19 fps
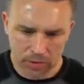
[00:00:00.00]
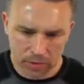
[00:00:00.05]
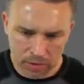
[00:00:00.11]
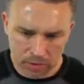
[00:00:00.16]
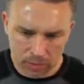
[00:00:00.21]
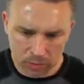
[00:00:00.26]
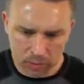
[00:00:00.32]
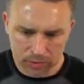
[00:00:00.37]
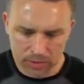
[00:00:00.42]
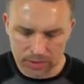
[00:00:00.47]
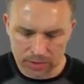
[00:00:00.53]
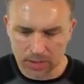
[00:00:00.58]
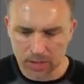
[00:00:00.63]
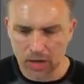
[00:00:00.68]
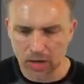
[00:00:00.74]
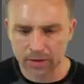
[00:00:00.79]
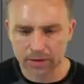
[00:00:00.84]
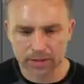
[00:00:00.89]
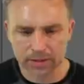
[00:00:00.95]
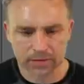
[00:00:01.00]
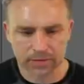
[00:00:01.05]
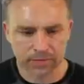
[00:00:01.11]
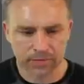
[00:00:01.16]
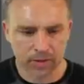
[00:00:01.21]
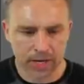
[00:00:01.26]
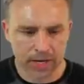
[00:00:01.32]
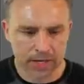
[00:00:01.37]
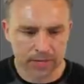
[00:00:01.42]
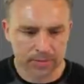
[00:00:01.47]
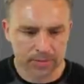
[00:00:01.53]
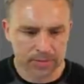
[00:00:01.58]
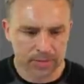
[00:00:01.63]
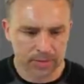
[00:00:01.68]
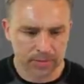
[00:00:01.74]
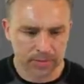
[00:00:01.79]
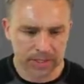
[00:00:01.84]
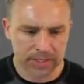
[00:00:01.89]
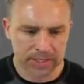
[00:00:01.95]
We'll just call this frames
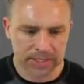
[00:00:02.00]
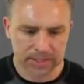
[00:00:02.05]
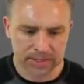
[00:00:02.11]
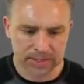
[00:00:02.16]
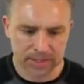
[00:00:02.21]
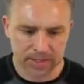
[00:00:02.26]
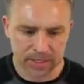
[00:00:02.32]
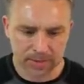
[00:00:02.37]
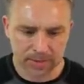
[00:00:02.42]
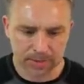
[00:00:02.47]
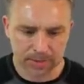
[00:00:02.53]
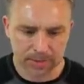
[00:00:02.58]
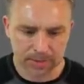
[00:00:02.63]
on my desktop.